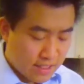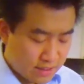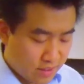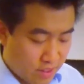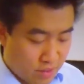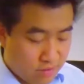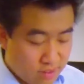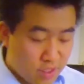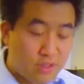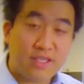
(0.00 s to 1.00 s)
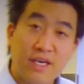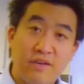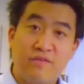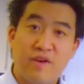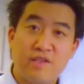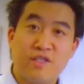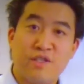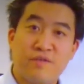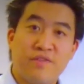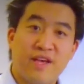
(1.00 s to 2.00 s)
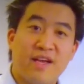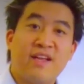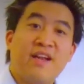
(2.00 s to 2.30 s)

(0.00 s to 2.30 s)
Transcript: so do take advantage of that.